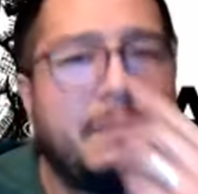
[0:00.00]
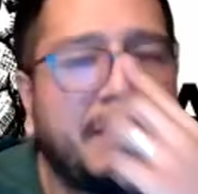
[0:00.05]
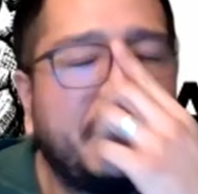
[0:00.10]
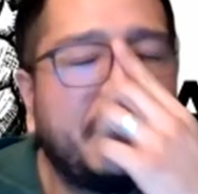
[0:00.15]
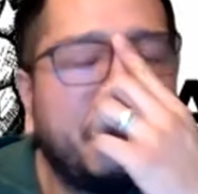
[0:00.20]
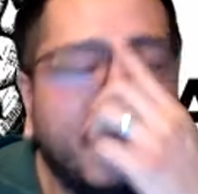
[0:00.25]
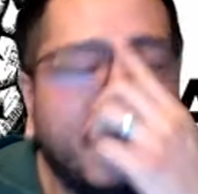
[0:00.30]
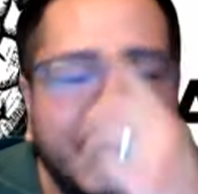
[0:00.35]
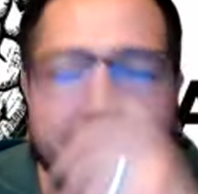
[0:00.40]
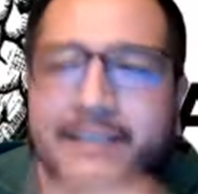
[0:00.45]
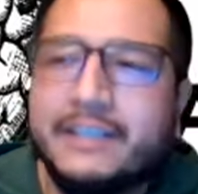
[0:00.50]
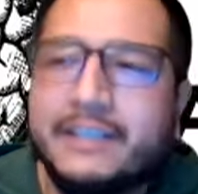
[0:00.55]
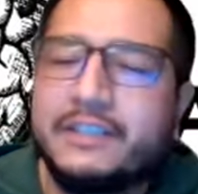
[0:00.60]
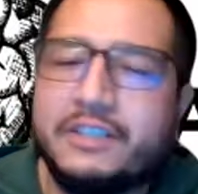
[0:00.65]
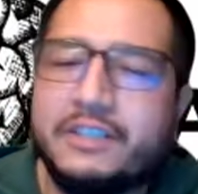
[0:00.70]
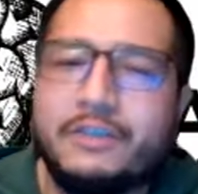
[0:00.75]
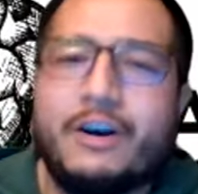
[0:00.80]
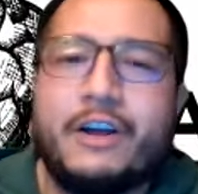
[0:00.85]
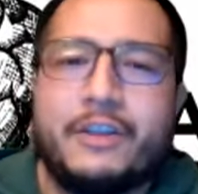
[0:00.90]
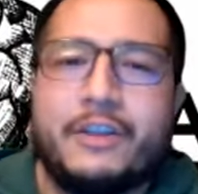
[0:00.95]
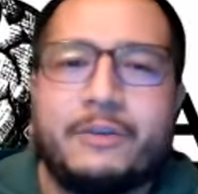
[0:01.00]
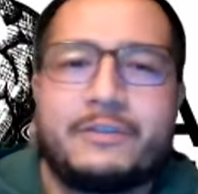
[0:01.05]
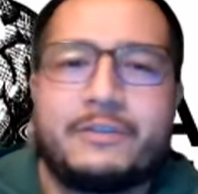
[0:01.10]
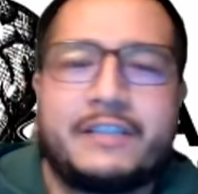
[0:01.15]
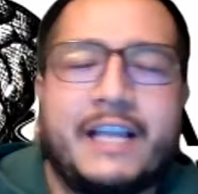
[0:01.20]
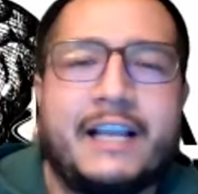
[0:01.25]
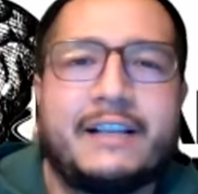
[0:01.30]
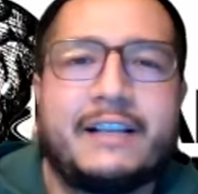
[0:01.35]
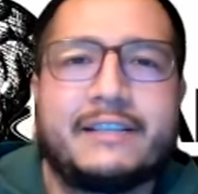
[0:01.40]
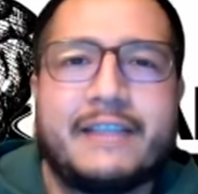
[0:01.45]
People listen to all those
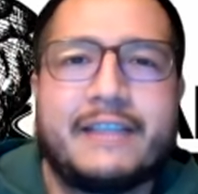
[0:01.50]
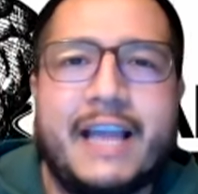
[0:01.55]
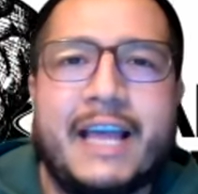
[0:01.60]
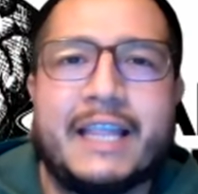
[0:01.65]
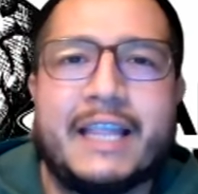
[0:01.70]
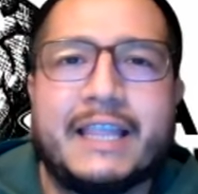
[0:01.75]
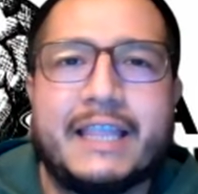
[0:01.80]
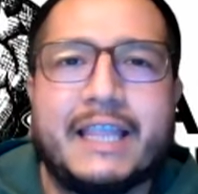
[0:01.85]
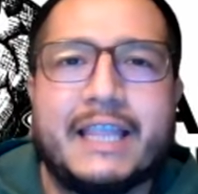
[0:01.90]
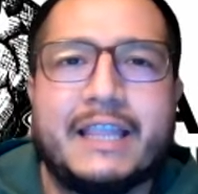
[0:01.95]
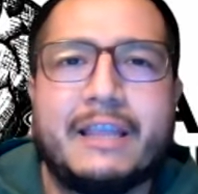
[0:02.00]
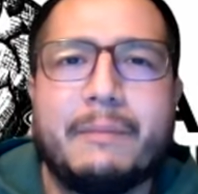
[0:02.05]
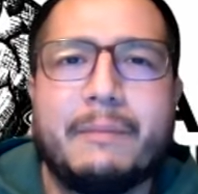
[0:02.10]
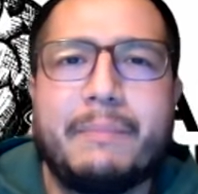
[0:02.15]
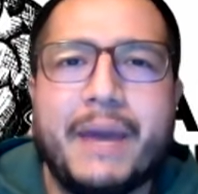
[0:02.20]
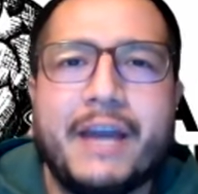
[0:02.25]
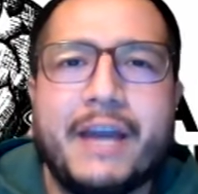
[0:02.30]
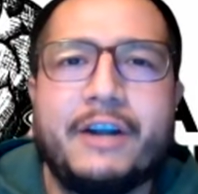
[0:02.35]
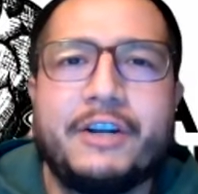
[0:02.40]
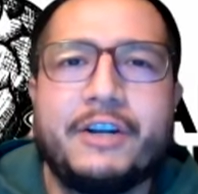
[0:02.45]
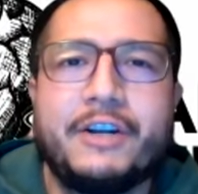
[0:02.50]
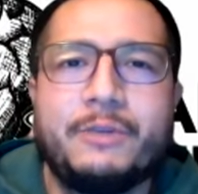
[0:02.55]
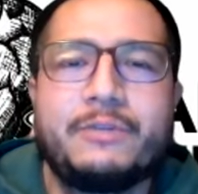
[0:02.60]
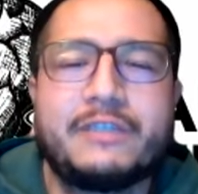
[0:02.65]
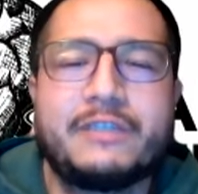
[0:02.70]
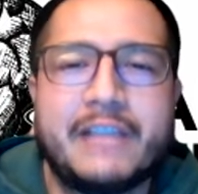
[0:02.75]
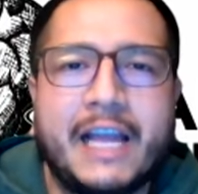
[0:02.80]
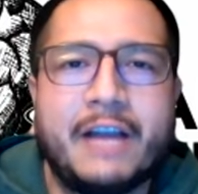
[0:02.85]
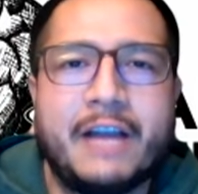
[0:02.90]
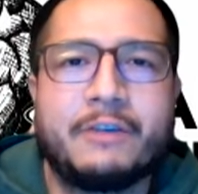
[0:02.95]
things. And the better you
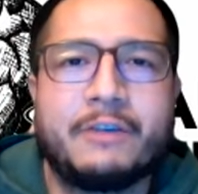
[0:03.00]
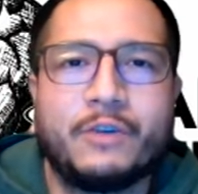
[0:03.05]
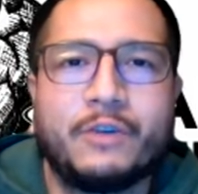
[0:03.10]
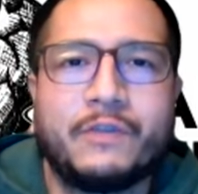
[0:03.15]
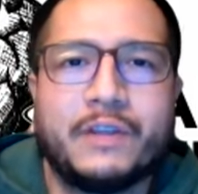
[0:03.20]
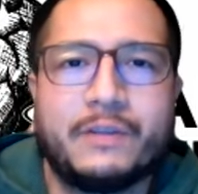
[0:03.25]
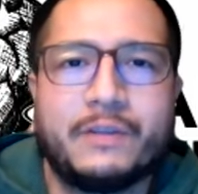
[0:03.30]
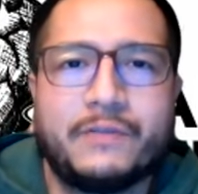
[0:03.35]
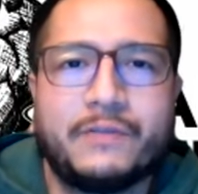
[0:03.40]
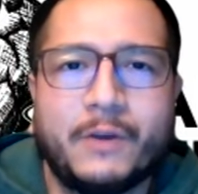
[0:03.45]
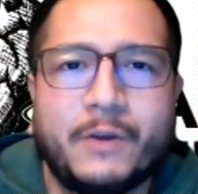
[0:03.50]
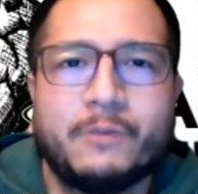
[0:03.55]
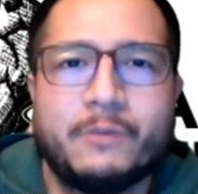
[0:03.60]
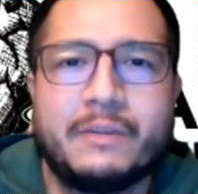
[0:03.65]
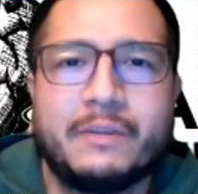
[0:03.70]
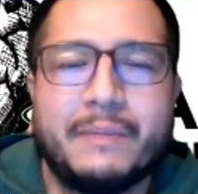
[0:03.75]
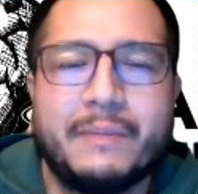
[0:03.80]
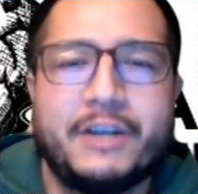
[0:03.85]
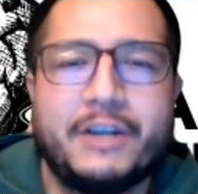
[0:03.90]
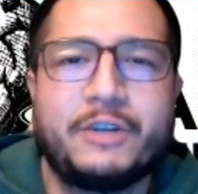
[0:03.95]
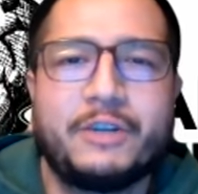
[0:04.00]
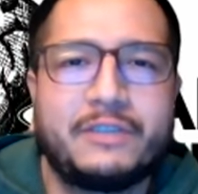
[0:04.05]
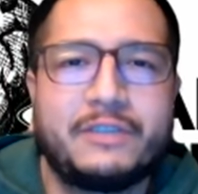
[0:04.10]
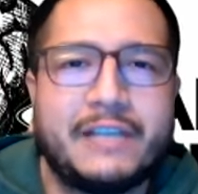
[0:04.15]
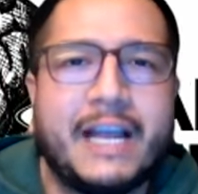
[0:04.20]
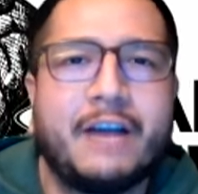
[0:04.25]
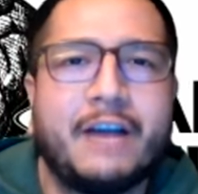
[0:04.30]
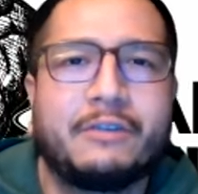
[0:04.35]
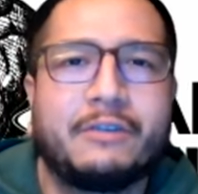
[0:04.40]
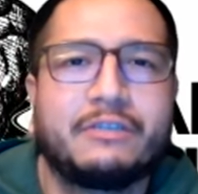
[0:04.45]
sound over the phone, the better you
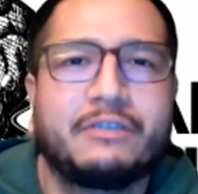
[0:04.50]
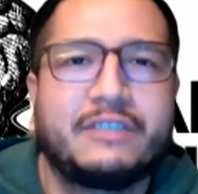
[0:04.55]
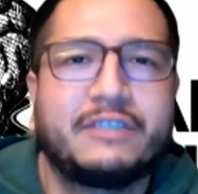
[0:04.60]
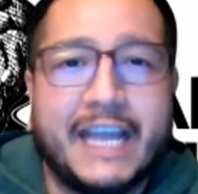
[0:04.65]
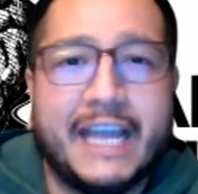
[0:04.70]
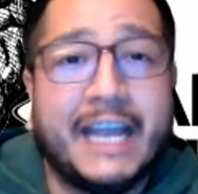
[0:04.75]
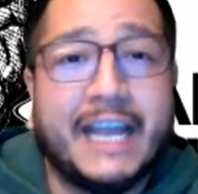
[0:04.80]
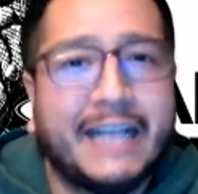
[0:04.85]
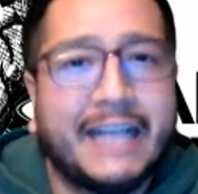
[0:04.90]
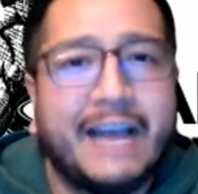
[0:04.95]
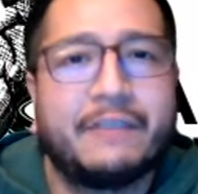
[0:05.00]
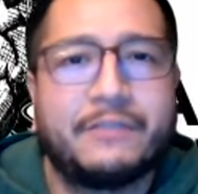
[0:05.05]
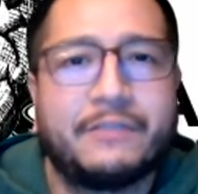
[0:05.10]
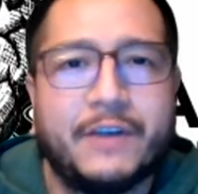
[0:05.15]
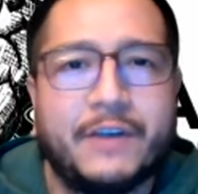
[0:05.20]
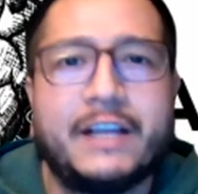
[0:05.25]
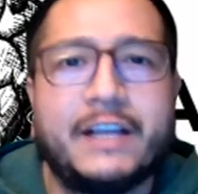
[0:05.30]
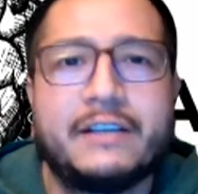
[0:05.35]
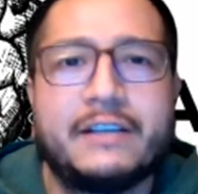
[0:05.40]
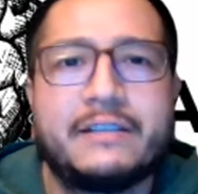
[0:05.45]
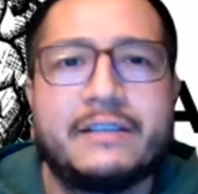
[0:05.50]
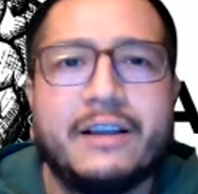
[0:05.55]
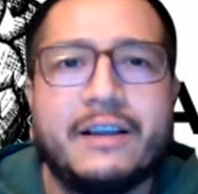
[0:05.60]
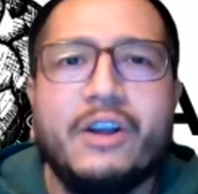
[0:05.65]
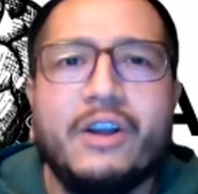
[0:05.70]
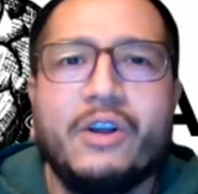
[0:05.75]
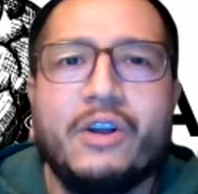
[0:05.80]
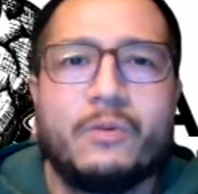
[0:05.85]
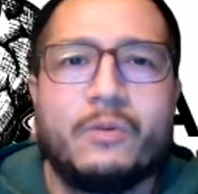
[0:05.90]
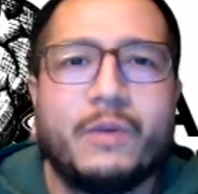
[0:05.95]
sound saying that phrase
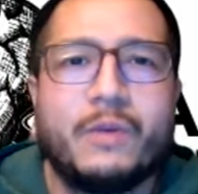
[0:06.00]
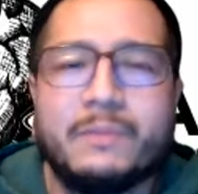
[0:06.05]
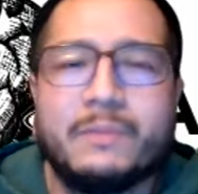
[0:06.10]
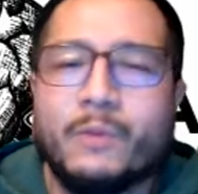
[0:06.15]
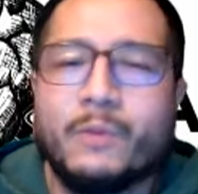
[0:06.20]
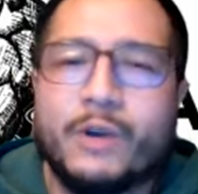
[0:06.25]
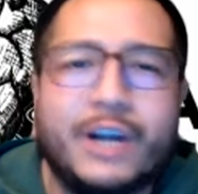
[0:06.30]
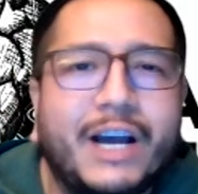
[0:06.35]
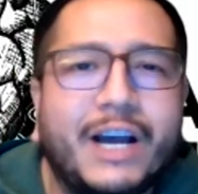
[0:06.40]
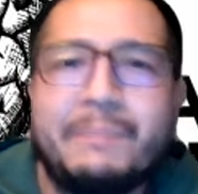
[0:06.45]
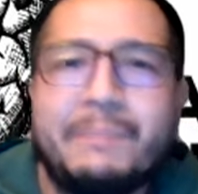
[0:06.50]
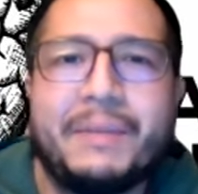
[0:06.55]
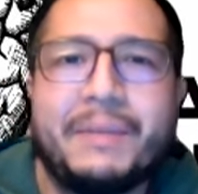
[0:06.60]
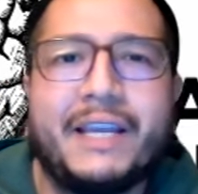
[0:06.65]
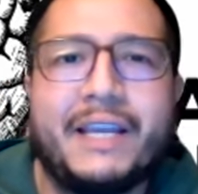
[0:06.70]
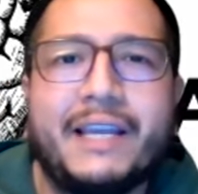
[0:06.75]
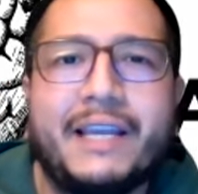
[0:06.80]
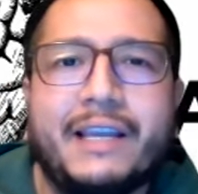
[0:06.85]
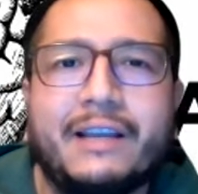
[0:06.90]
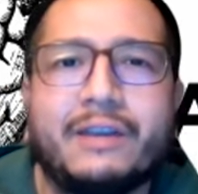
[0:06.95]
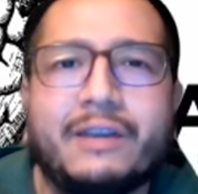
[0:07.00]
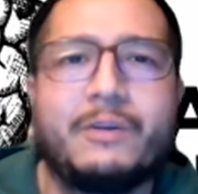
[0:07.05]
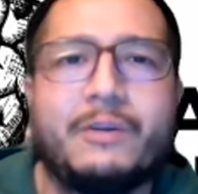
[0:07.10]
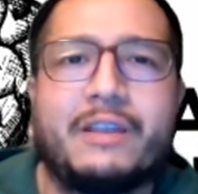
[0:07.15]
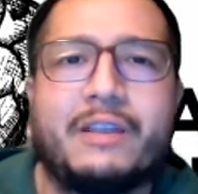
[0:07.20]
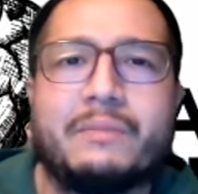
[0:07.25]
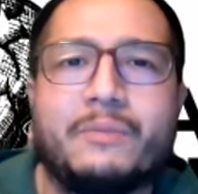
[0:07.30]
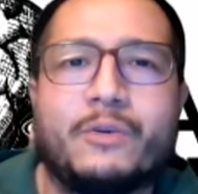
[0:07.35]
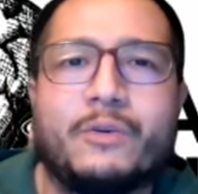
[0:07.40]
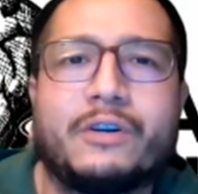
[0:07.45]
with more uppity,
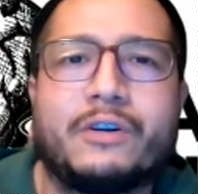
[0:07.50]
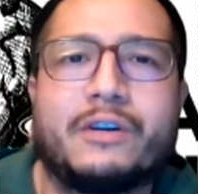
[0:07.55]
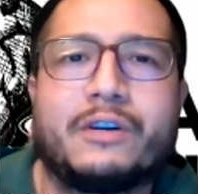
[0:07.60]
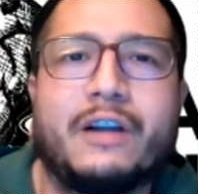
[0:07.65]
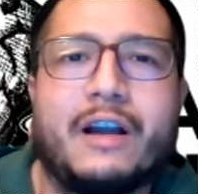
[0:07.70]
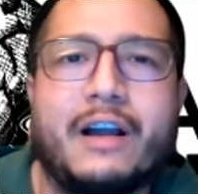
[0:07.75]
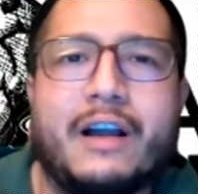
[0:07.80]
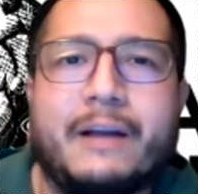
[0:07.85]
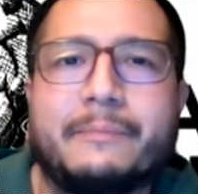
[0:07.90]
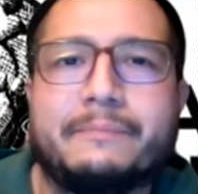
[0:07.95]
with more,